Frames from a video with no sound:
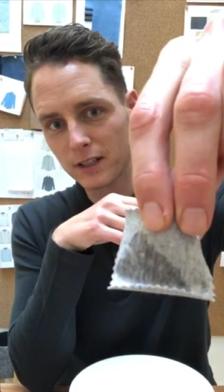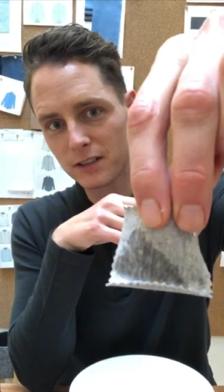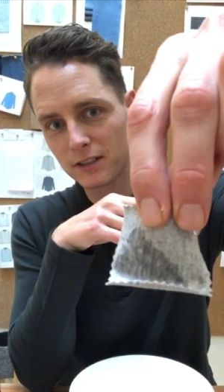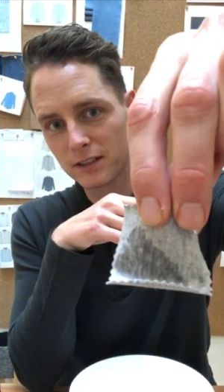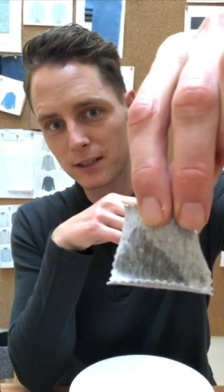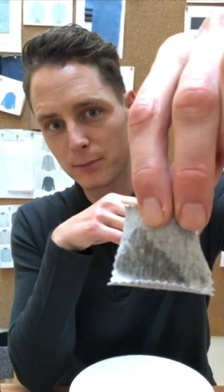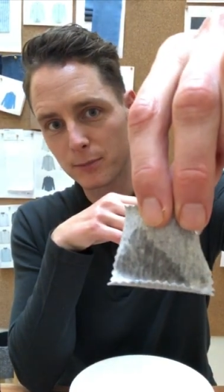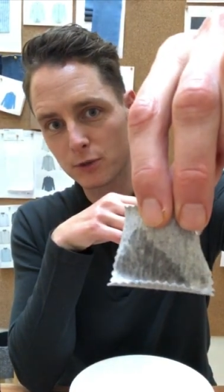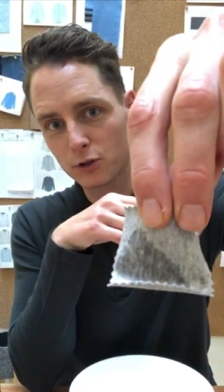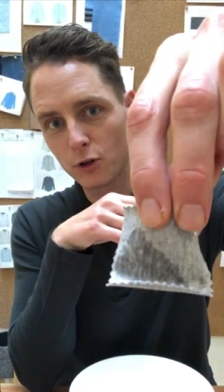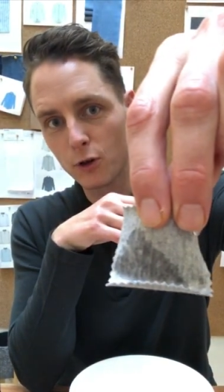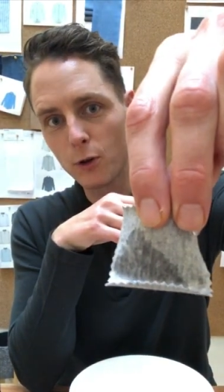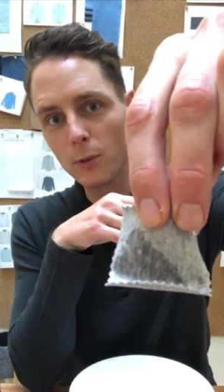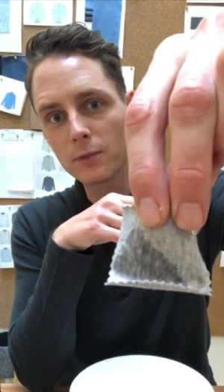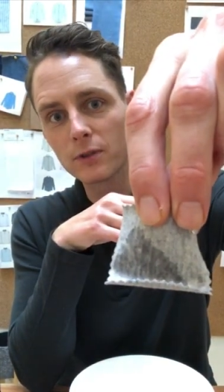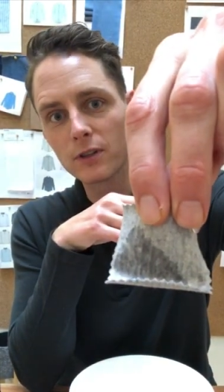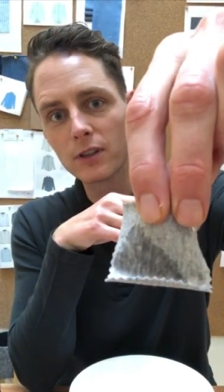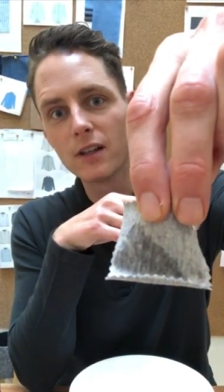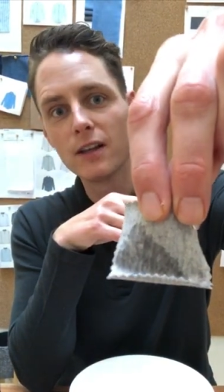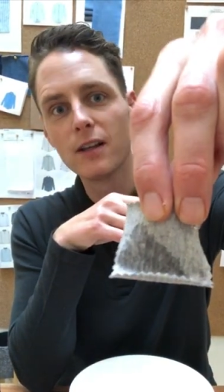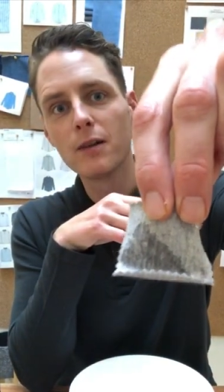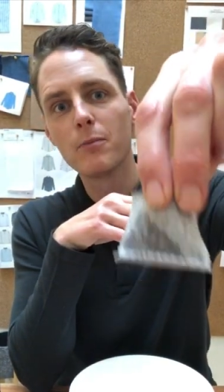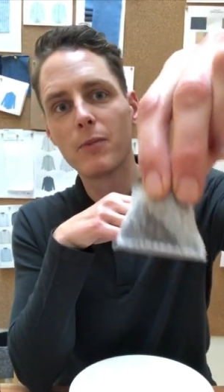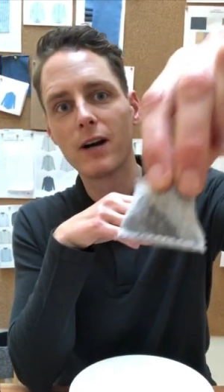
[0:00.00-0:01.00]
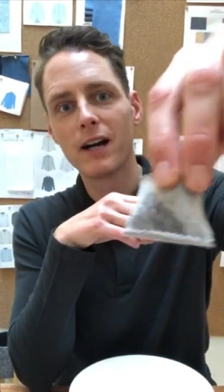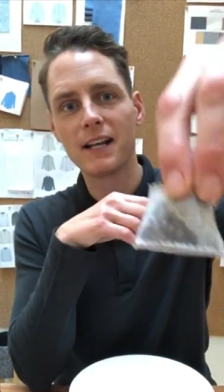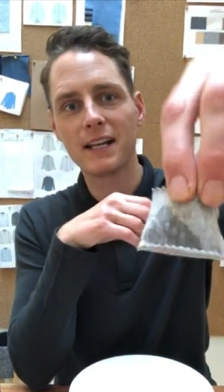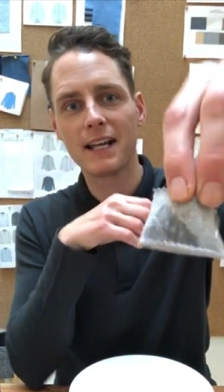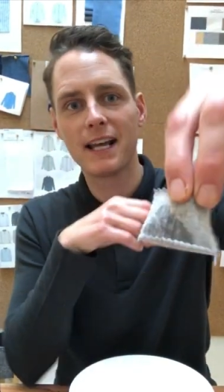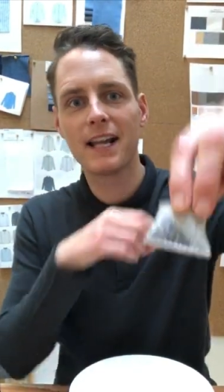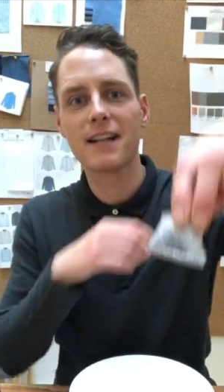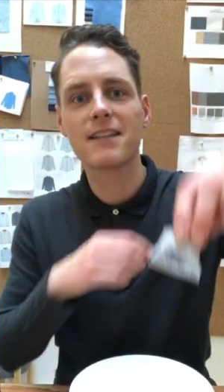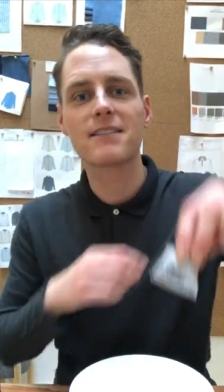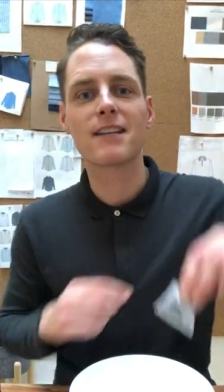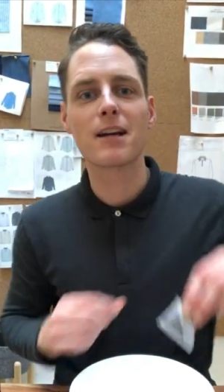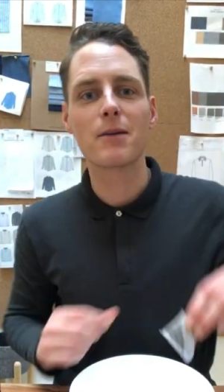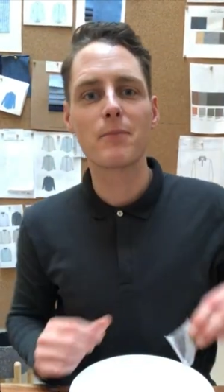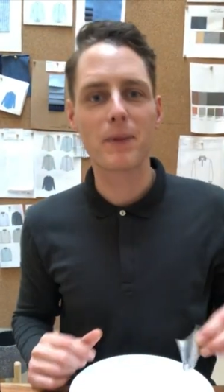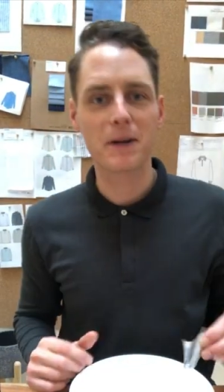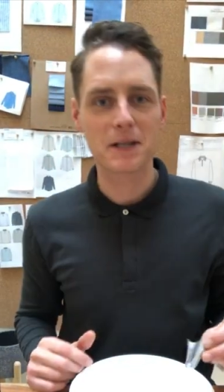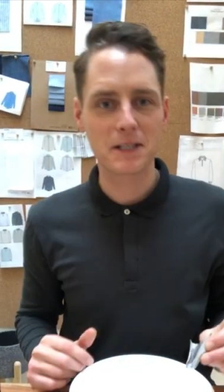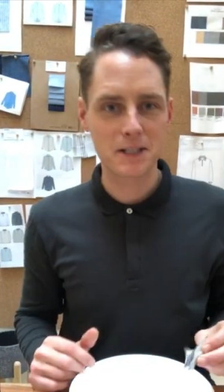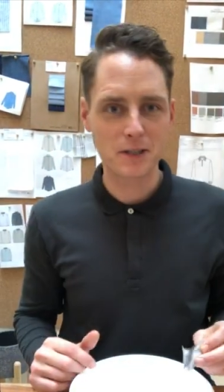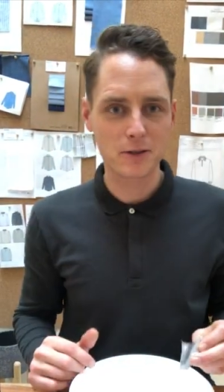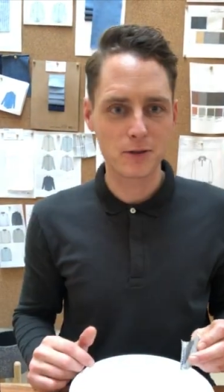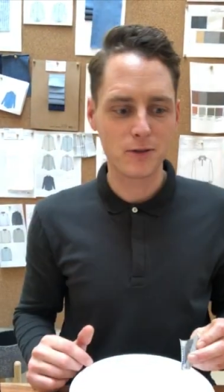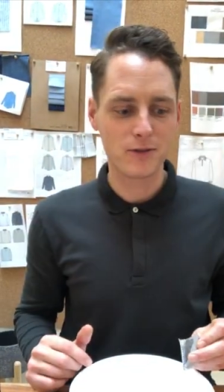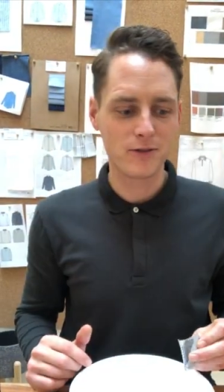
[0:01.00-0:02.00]
is absorbed by an
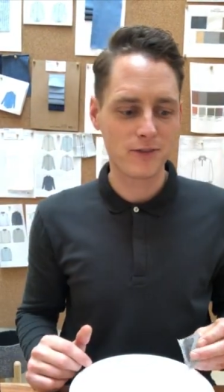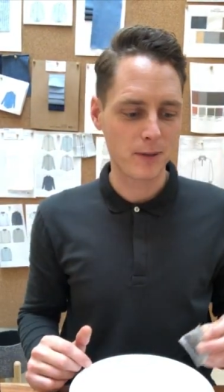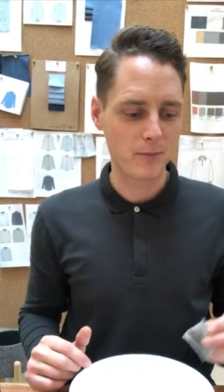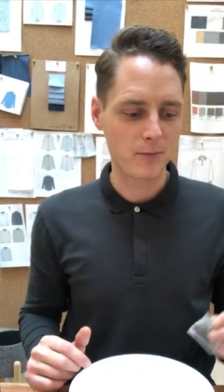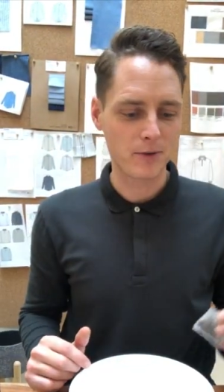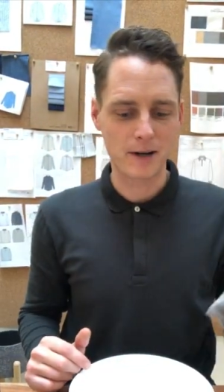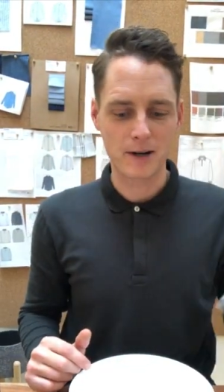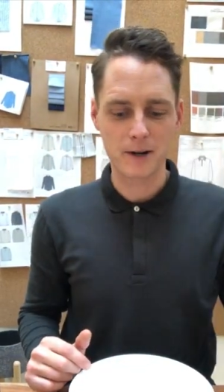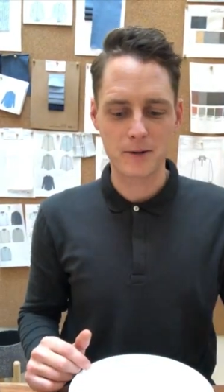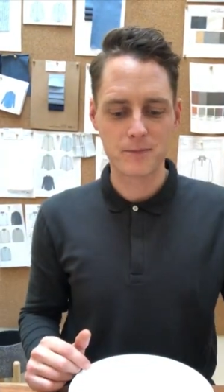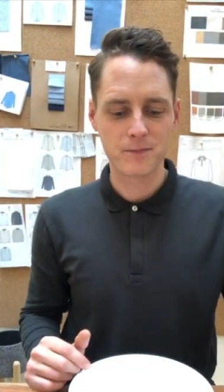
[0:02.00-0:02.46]
antibacterial fabric.